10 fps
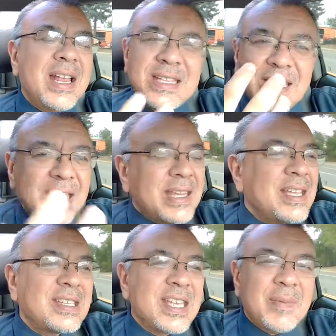and to get
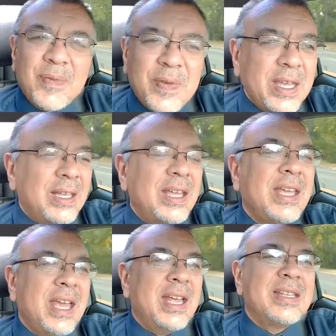that same
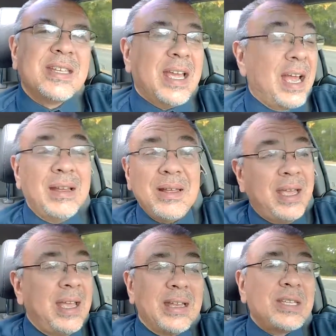feeling and
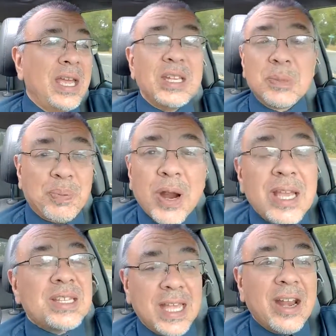to
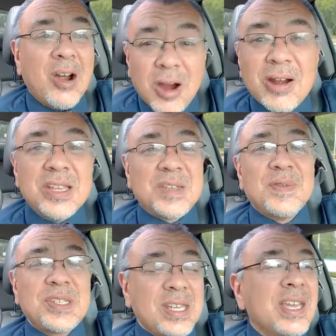praise that artist
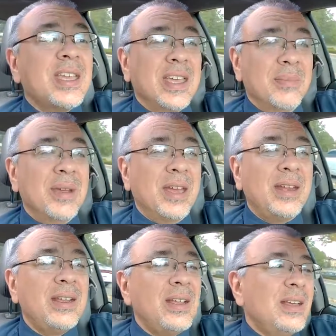for singing it,
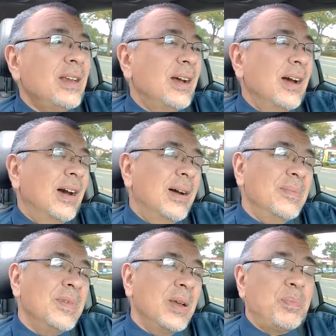man,
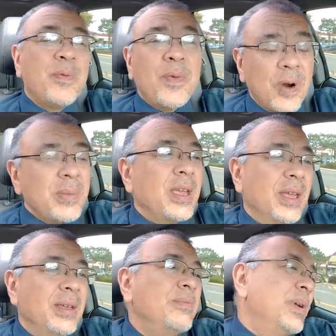and performing it.